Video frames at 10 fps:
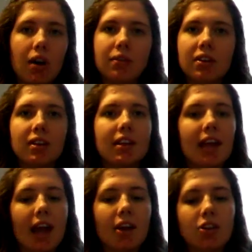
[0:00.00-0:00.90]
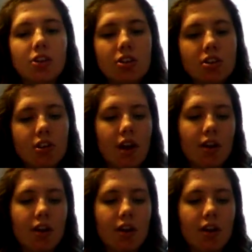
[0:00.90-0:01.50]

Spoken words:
I'm gonna get a good